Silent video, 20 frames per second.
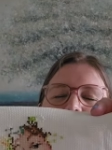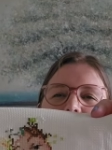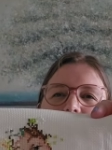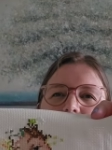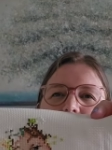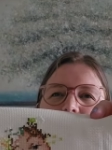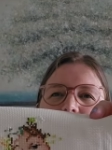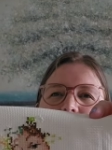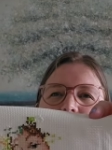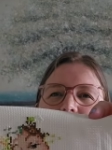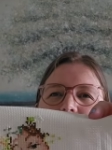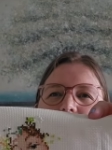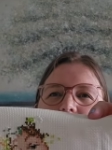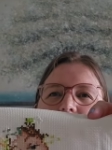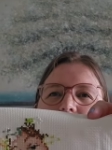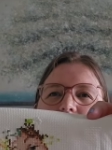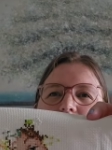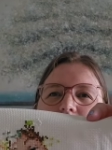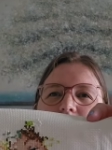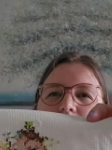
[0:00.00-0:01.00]
head
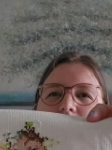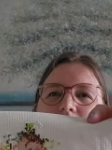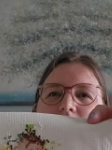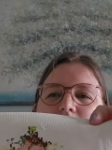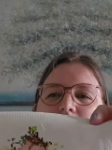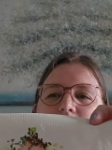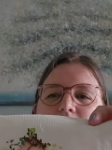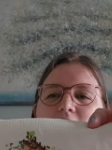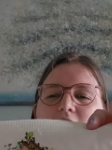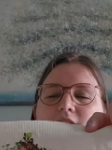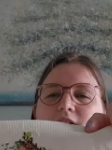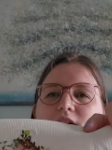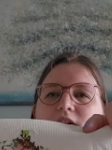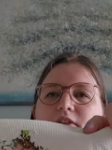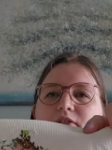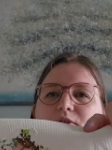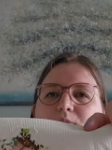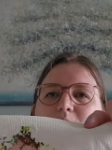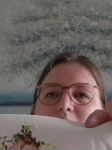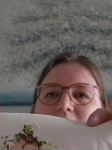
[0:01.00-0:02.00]
and a
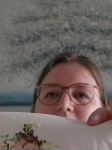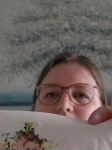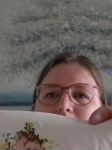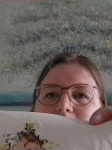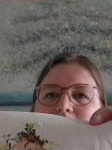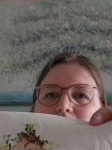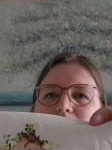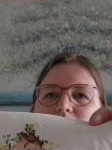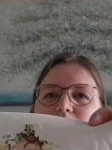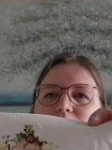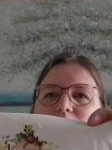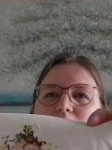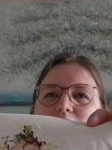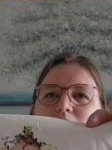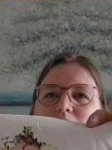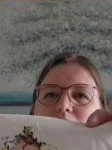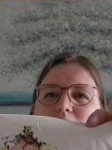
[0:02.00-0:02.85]
little bit about the sun,